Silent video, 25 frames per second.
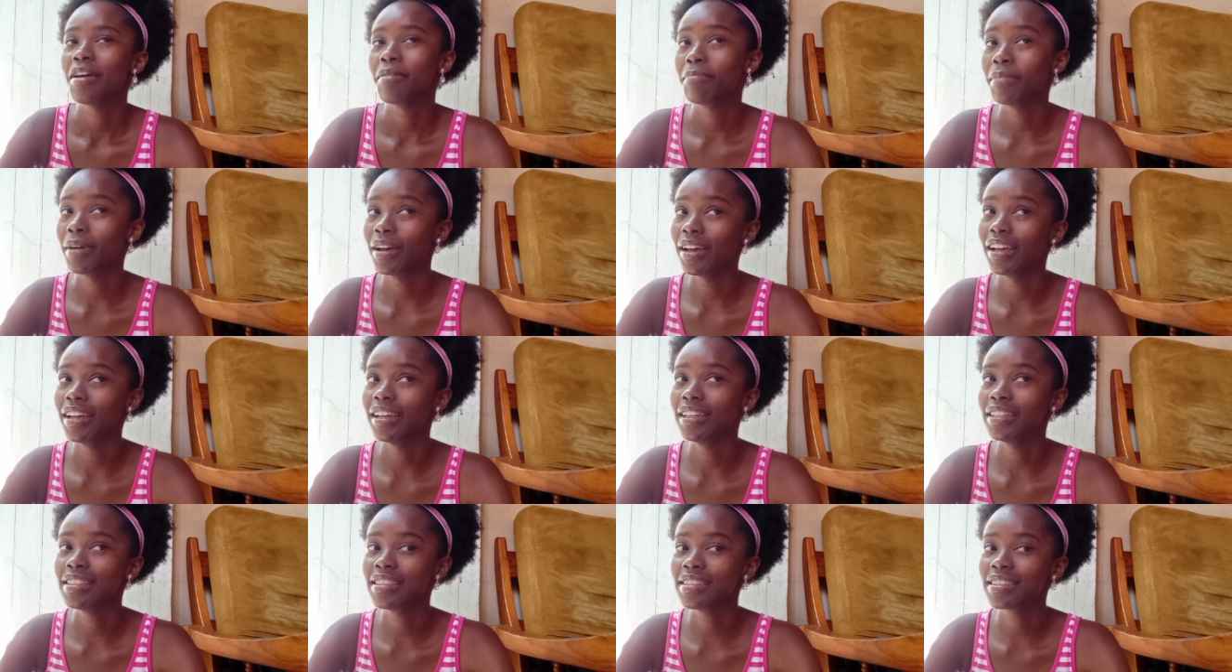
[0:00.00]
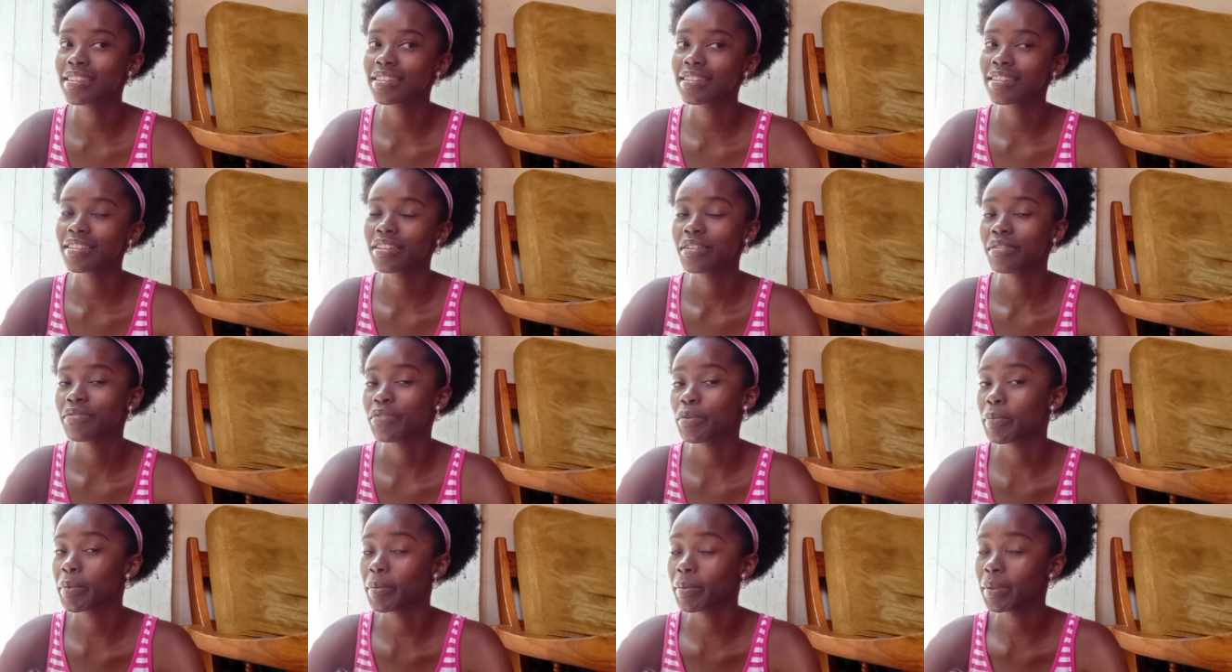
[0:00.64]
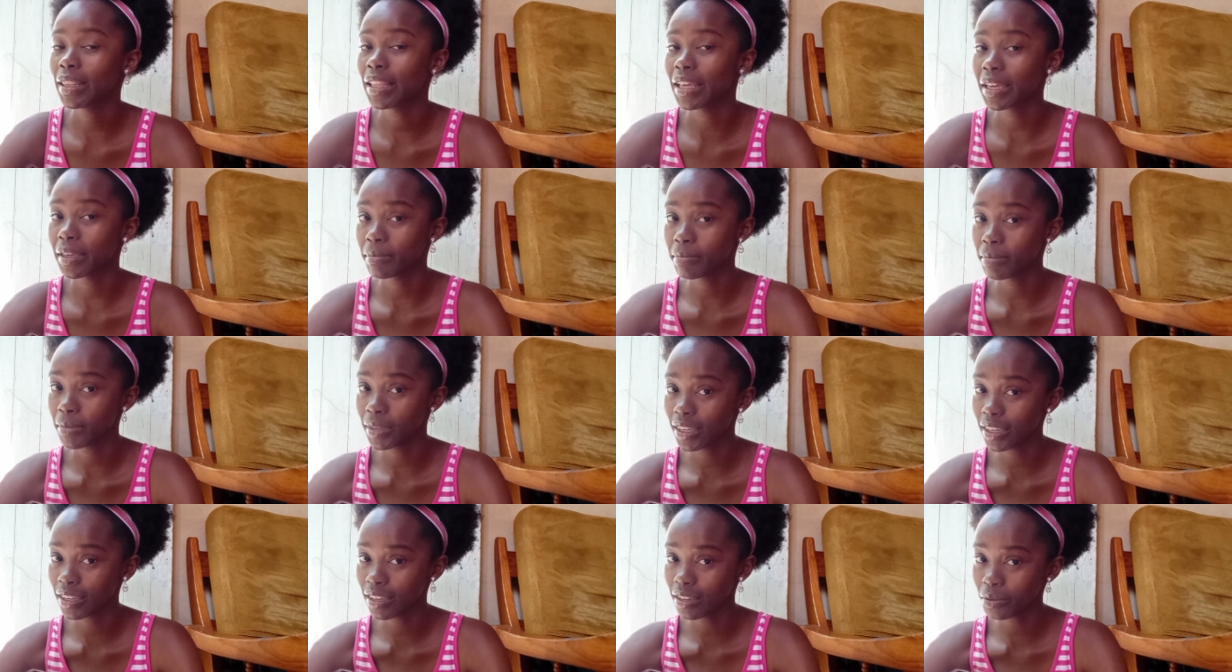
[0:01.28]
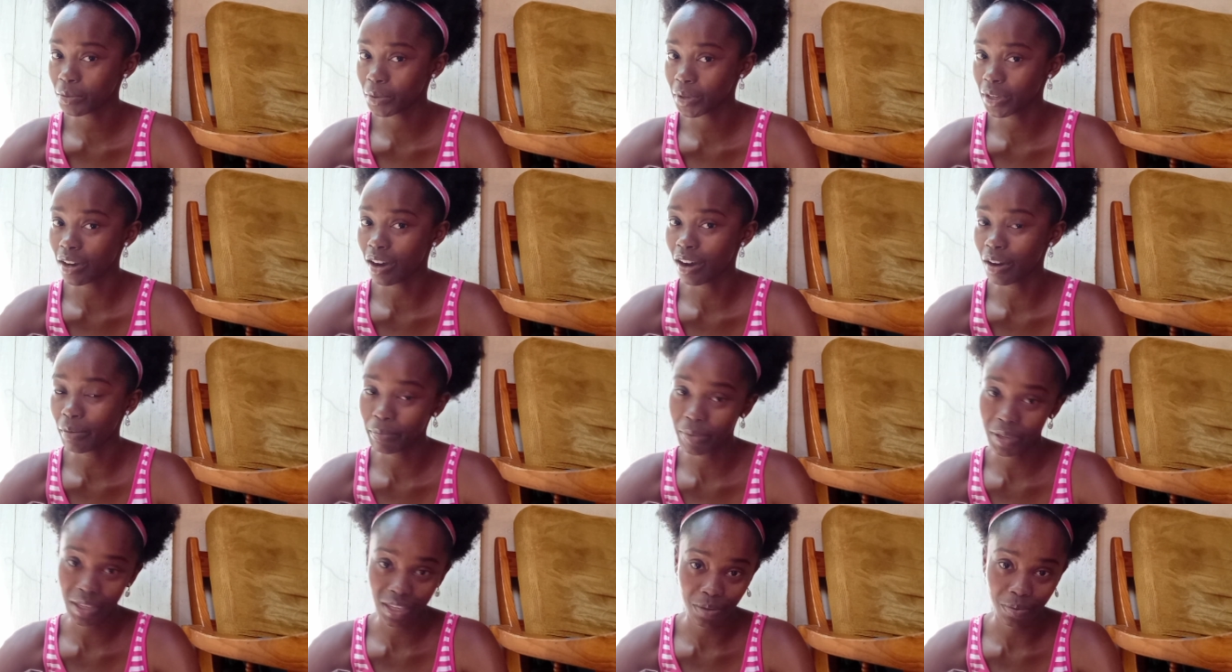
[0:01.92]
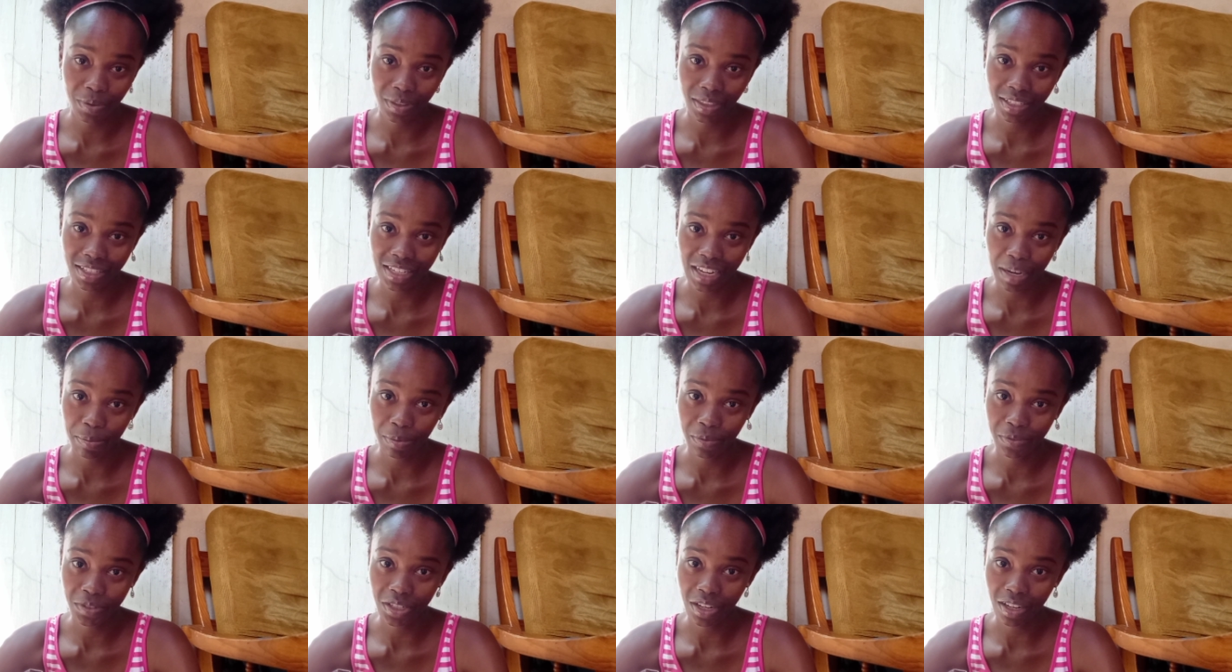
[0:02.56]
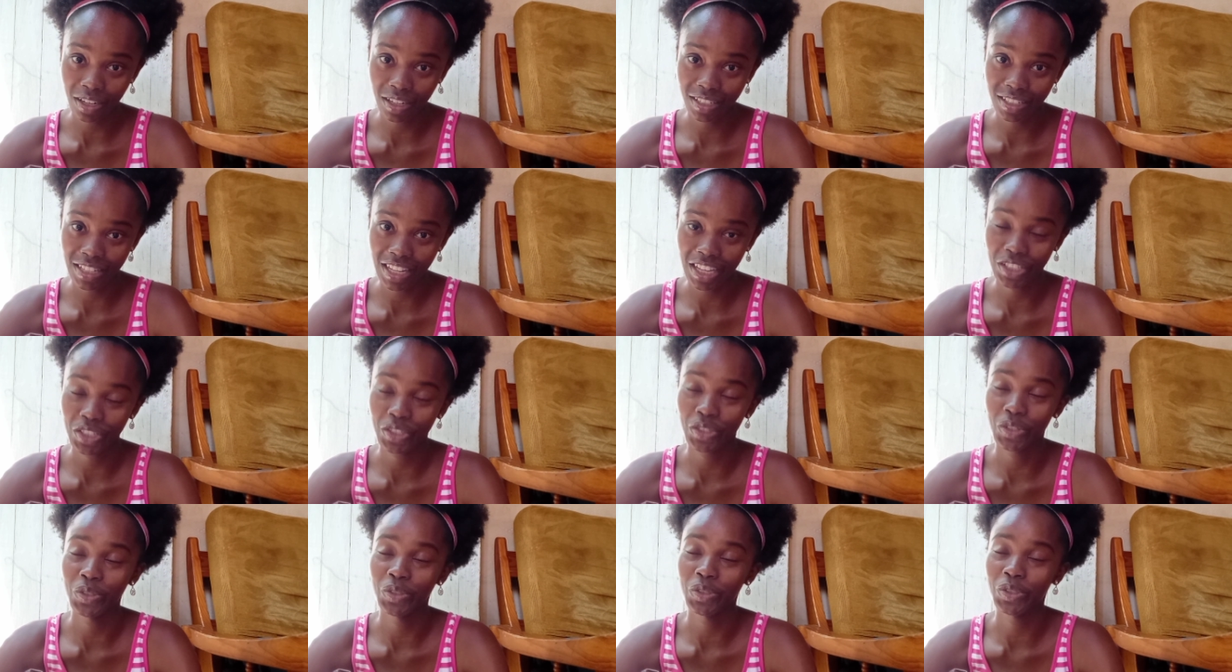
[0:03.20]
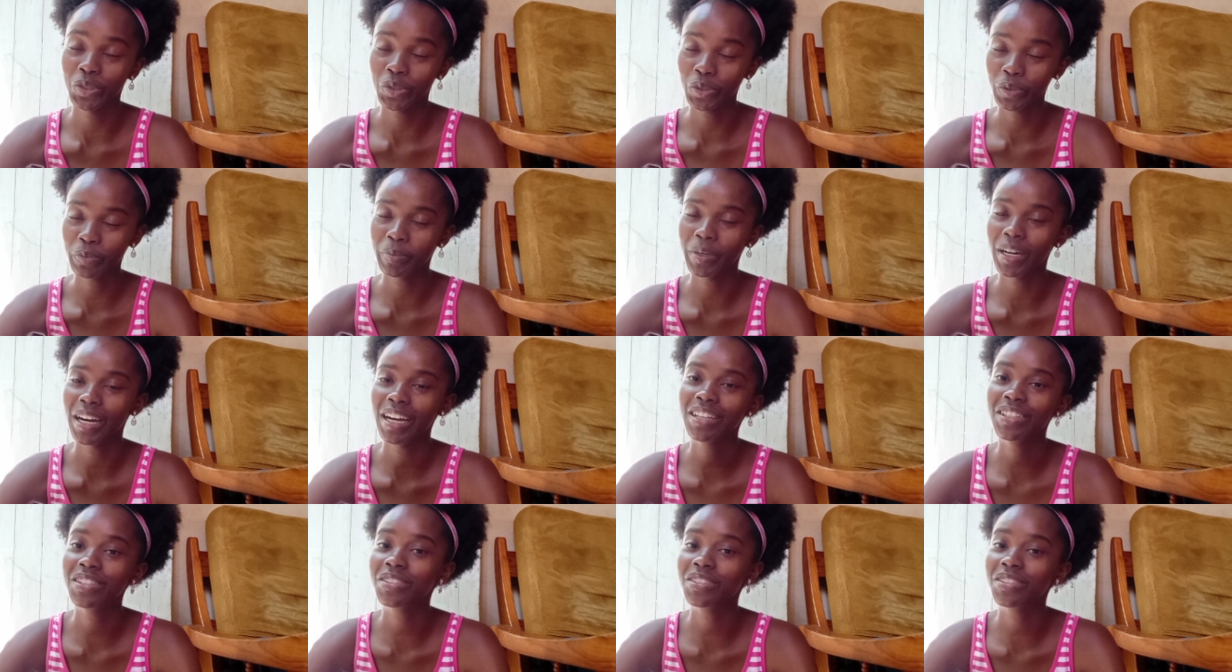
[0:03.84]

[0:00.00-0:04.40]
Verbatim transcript: But for people like me, we are picky with the type of chocolate that you do buy.